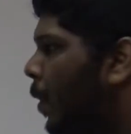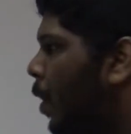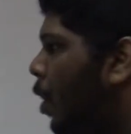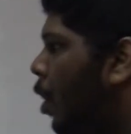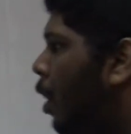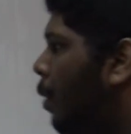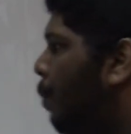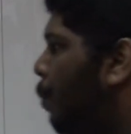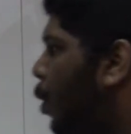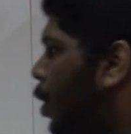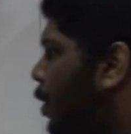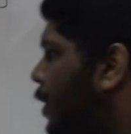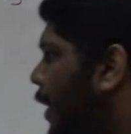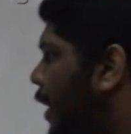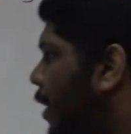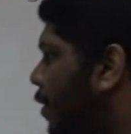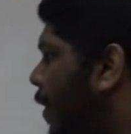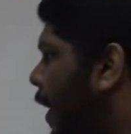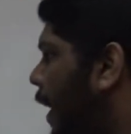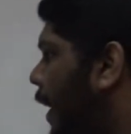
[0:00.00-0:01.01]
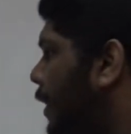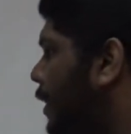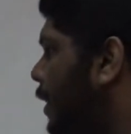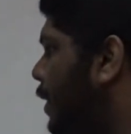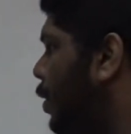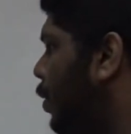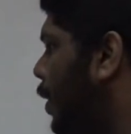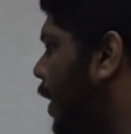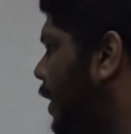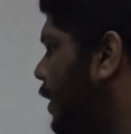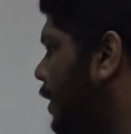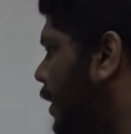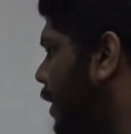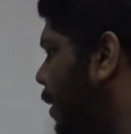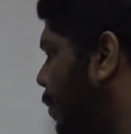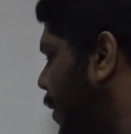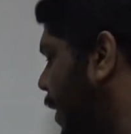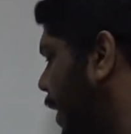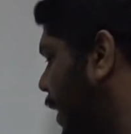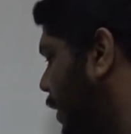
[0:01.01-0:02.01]
On positive y-axis you can see the
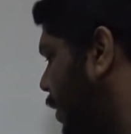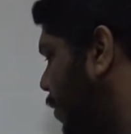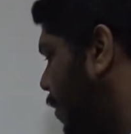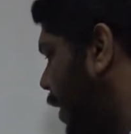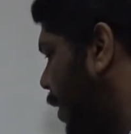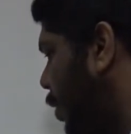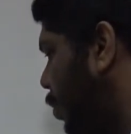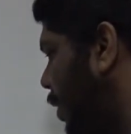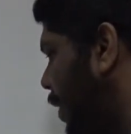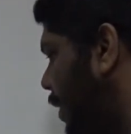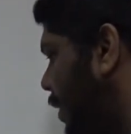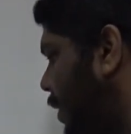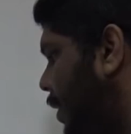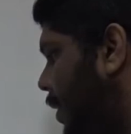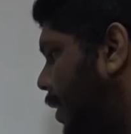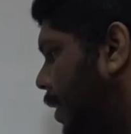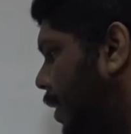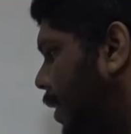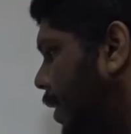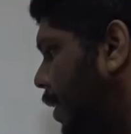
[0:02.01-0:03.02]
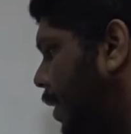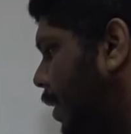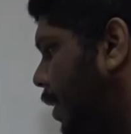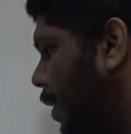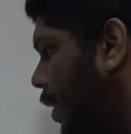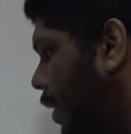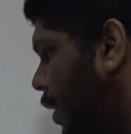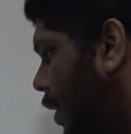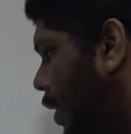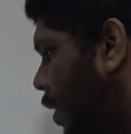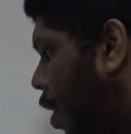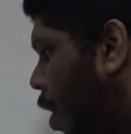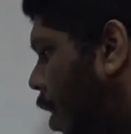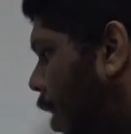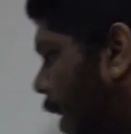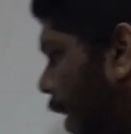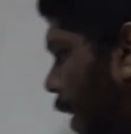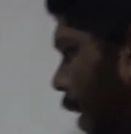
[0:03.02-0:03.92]
biggest value is, all are